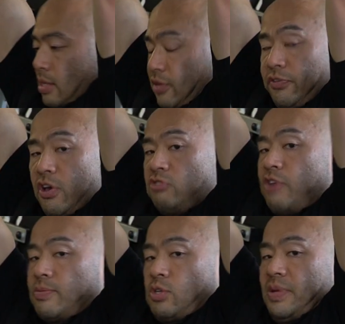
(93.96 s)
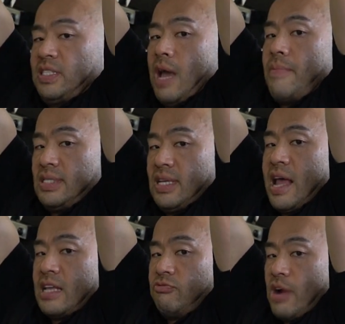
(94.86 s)
The first rep should be same as your
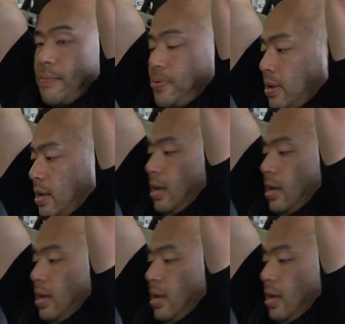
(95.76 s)
last rep.